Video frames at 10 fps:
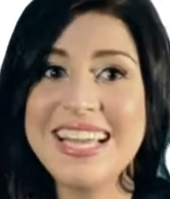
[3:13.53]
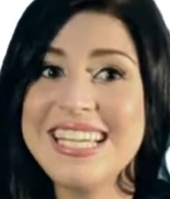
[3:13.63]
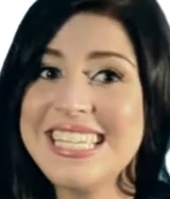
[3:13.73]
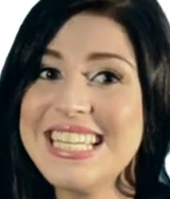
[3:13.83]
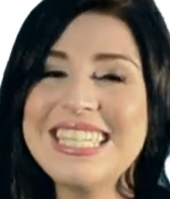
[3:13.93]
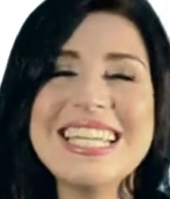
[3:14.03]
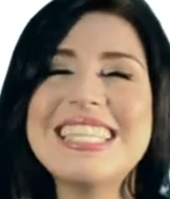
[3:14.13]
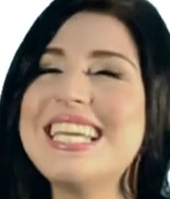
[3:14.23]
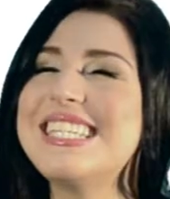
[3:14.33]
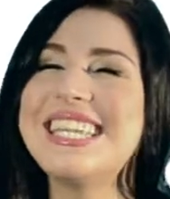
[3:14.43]
Since it's
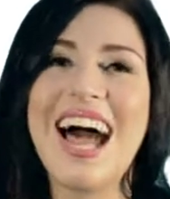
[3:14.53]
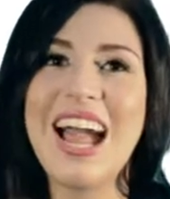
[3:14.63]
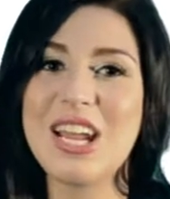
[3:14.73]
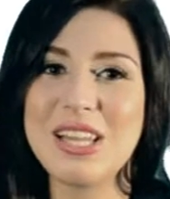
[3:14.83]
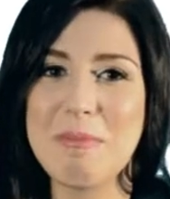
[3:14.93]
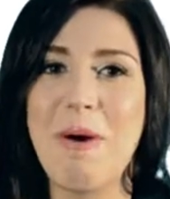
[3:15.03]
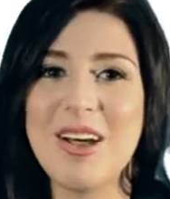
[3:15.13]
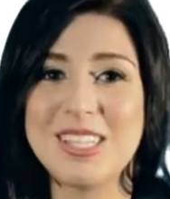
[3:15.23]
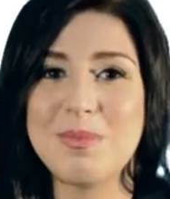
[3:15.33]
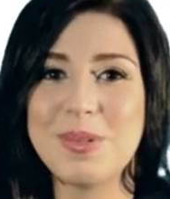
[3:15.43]
entirely
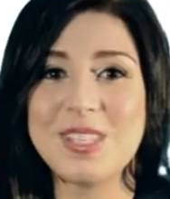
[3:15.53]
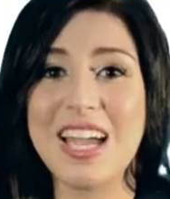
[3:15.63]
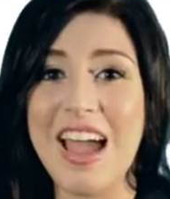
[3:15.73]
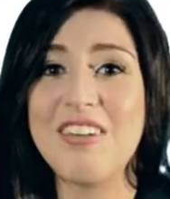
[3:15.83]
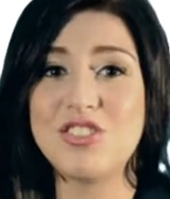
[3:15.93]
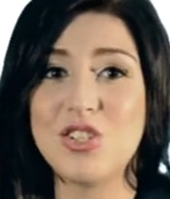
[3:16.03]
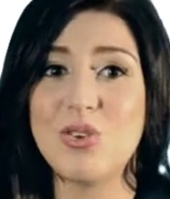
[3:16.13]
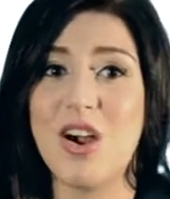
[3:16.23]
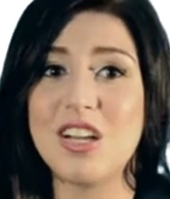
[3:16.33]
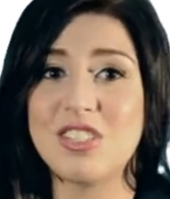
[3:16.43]
possible to have 2
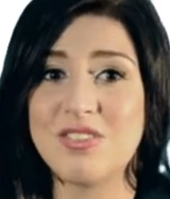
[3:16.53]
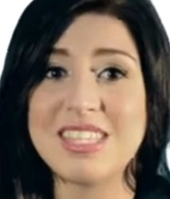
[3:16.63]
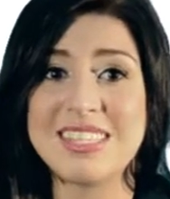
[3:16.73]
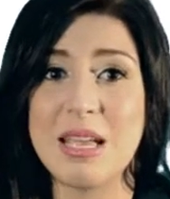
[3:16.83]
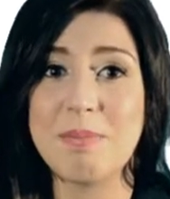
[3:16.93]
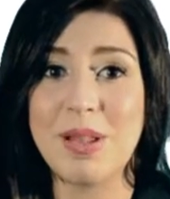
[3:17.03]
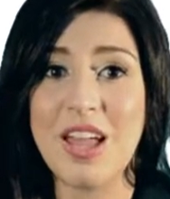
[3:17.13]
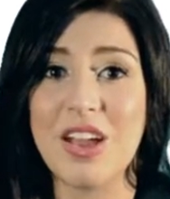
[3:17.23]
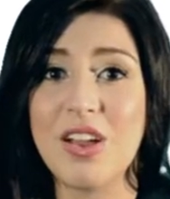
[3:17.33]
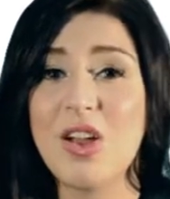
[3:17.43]
cards of the same
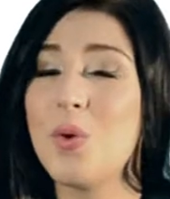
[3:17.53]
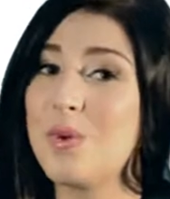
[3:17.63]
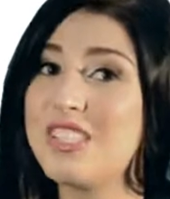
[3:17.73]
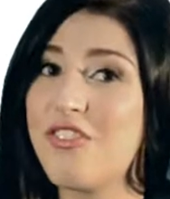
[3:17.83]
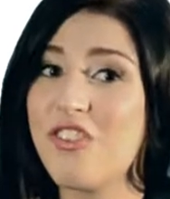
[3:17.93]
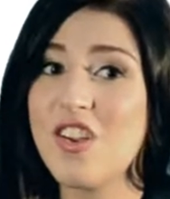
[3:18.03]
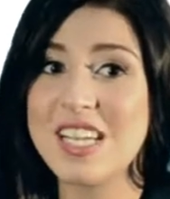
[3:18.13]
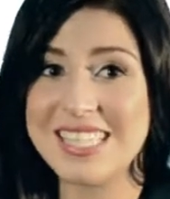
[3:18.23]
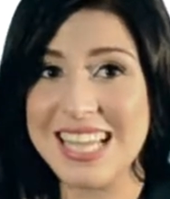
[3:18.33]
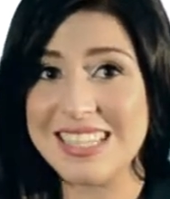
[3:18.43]
player with differing
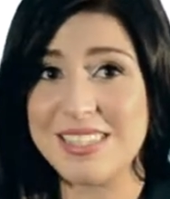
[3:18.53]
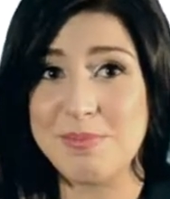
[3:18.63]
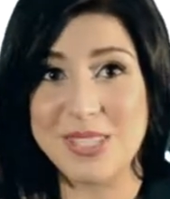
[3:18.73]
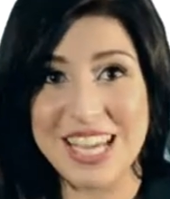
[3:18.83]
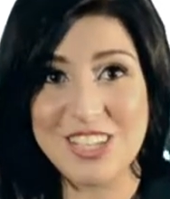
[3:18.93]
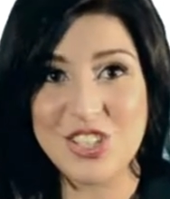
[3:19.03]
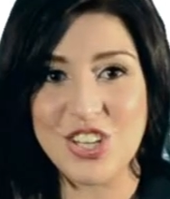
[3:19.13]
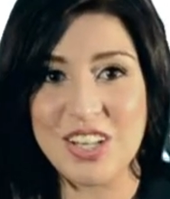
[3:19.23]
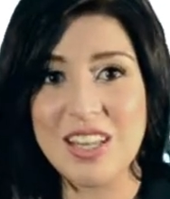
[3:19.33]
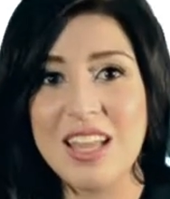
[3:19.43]
stats and
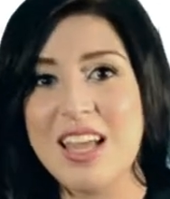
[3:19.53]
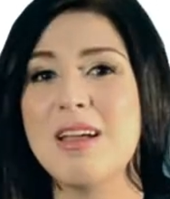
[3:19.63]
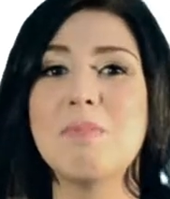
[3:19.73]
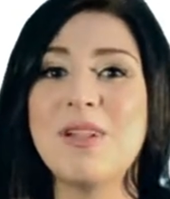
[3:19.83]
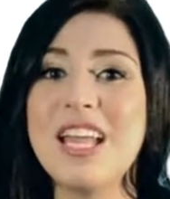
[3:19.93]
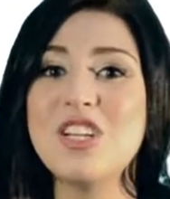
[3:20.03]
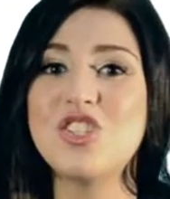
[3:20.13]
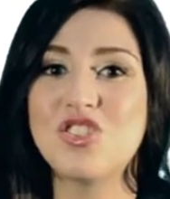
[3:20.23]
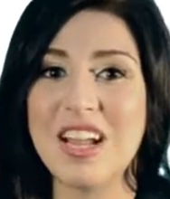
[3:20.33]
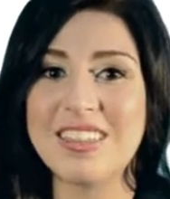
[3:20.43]
potential, player
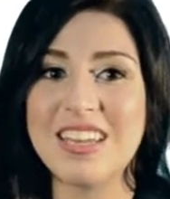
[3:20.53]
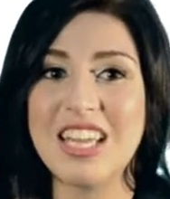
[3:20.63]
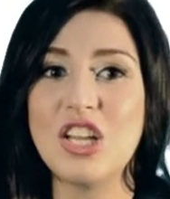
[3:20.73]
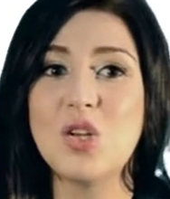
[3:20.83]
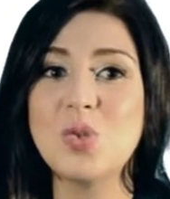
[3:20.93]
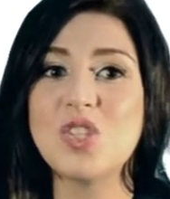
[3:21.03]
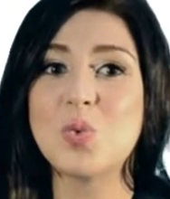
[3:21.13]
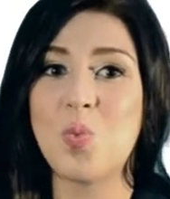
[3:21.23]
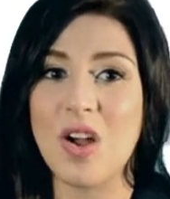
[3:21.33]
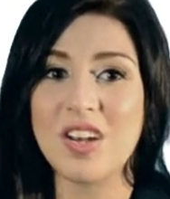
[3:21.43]
strengthening
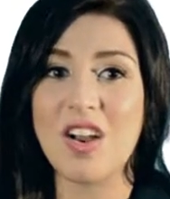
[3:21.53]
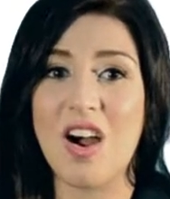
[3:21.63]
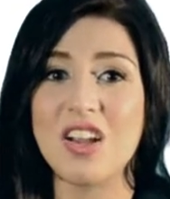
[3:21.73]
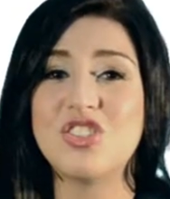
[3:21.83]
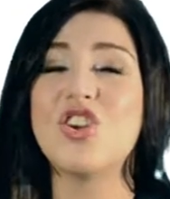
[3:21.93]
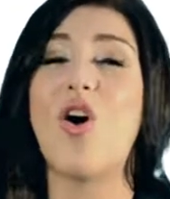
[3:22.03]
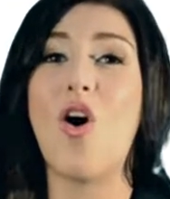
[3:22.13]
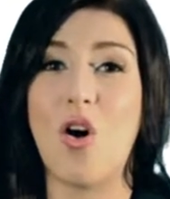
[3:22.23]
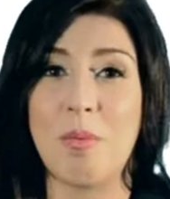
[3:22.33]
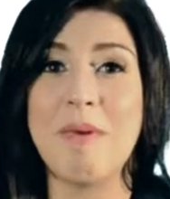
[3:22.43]
uses 1 card to
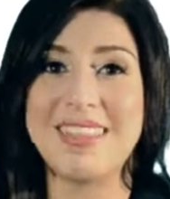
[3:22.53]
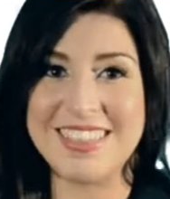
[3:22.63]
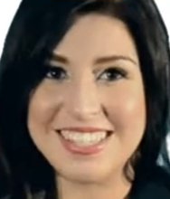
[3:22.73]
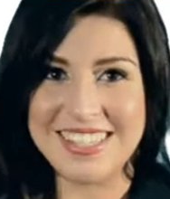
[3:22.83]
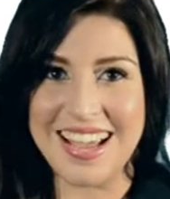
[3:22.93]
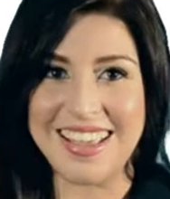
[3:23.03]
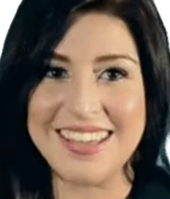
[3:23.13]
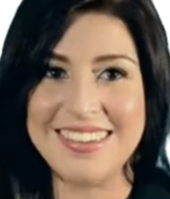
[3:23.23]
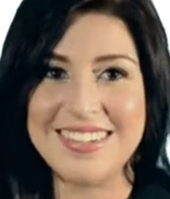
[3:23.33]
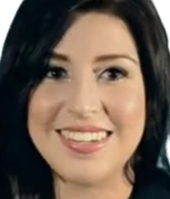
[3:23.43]
augment the second.